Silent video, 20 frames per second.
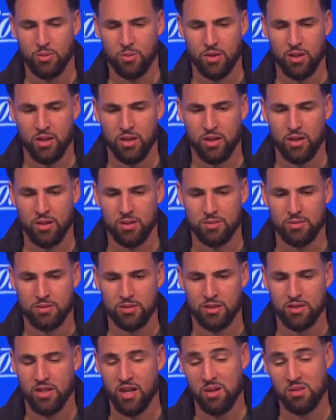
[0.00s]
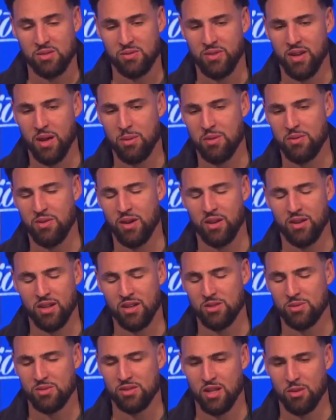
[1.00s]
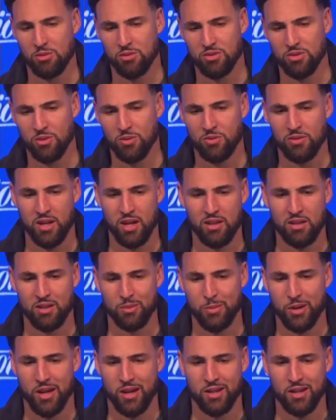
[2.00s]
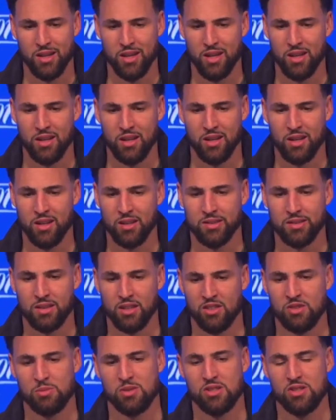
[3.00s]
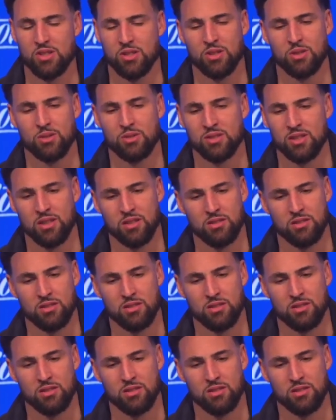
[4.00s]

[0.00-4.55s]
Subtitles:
what the Thompson Family Foundation was able to do for that young man today gives me chills.